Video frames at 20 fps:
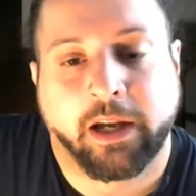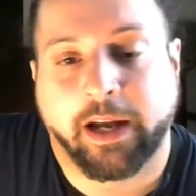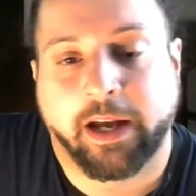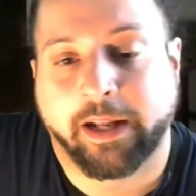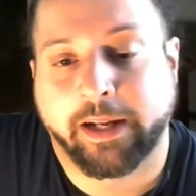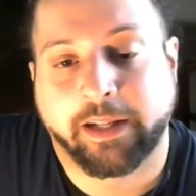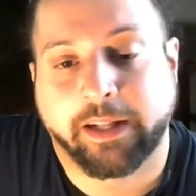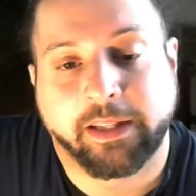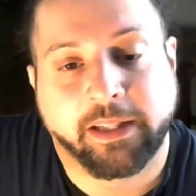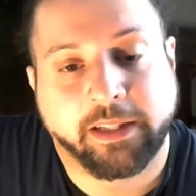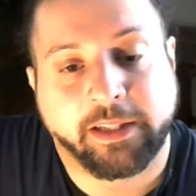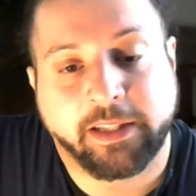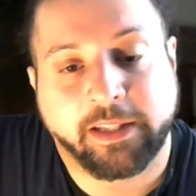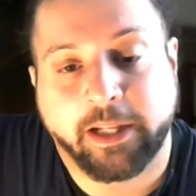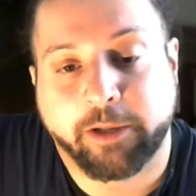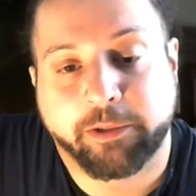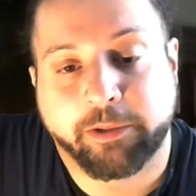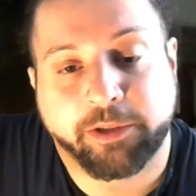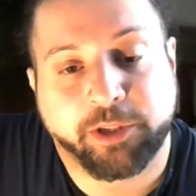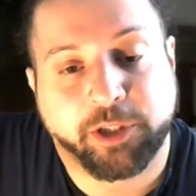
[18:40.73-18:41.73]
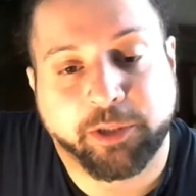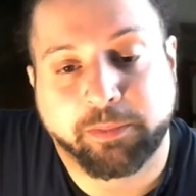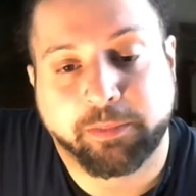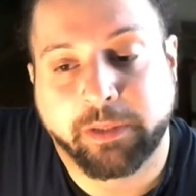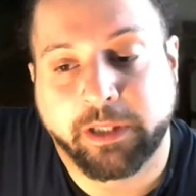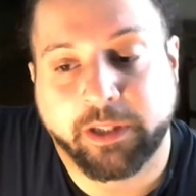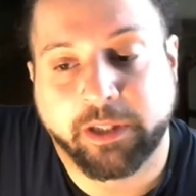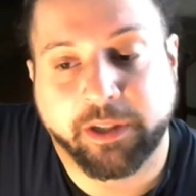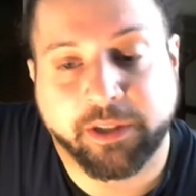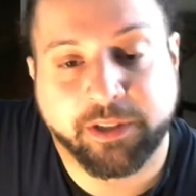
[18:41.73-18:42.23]
And I think that was just
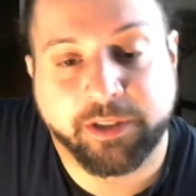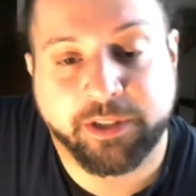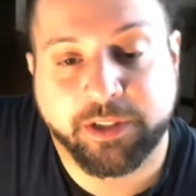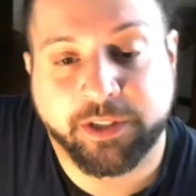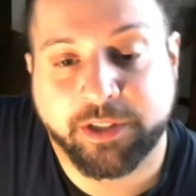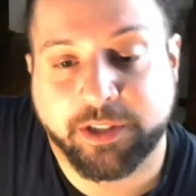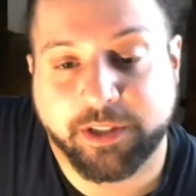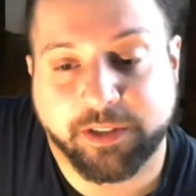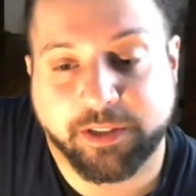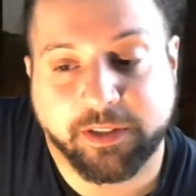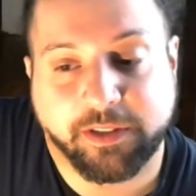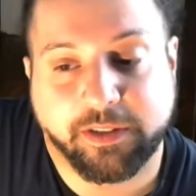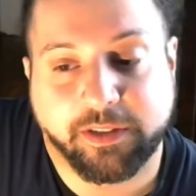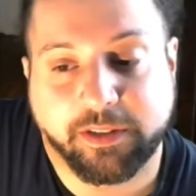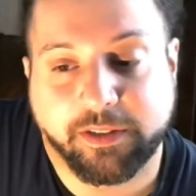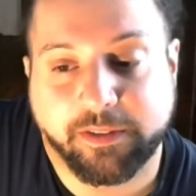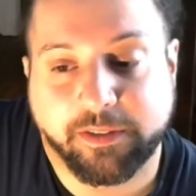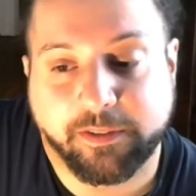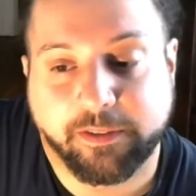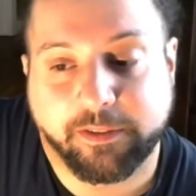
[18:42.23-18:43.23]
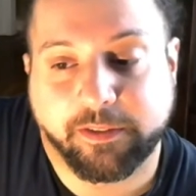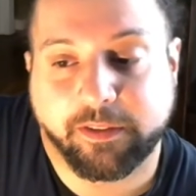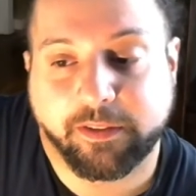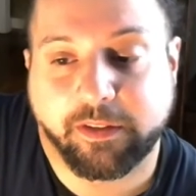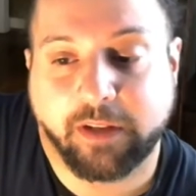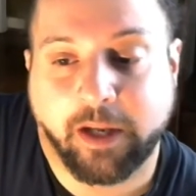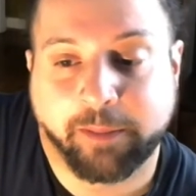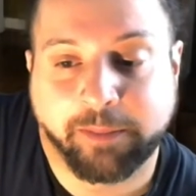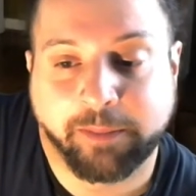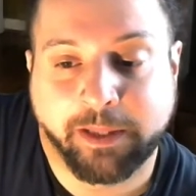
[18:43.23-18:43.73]
because,
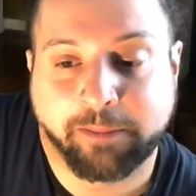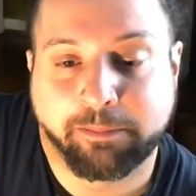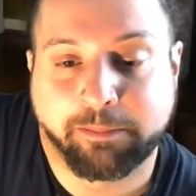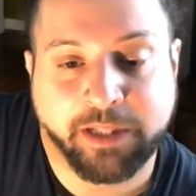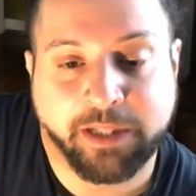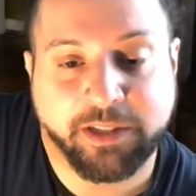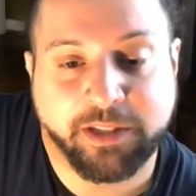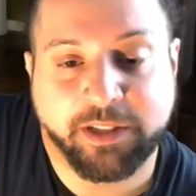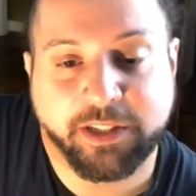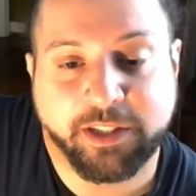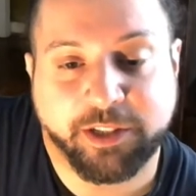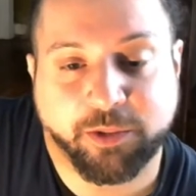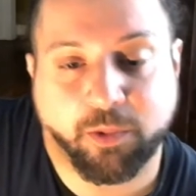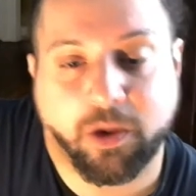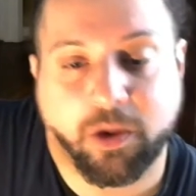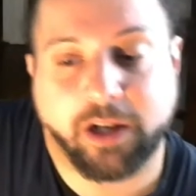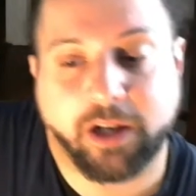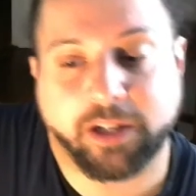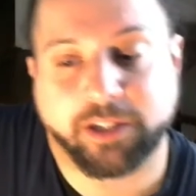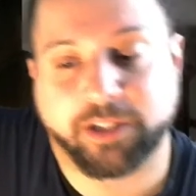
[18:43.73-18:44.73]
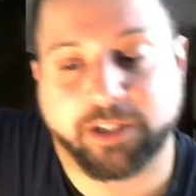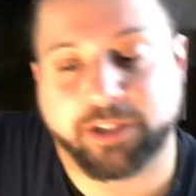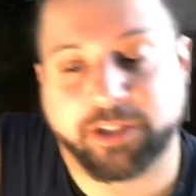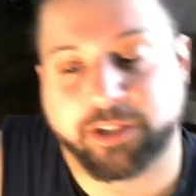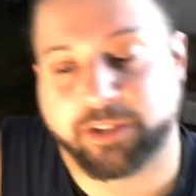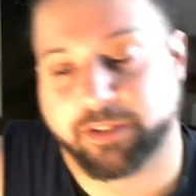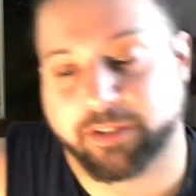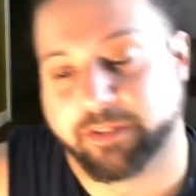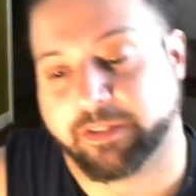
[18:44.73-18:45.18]
business-wise,